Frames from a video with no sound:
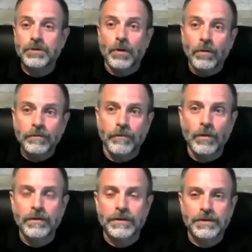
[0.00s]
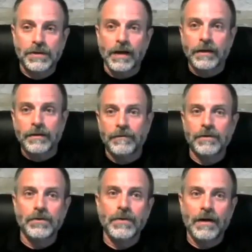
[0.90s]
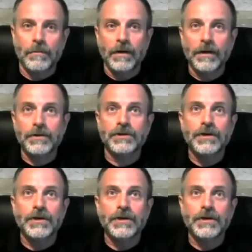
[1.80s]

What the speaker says: gold foil in stock? And if you do, how much?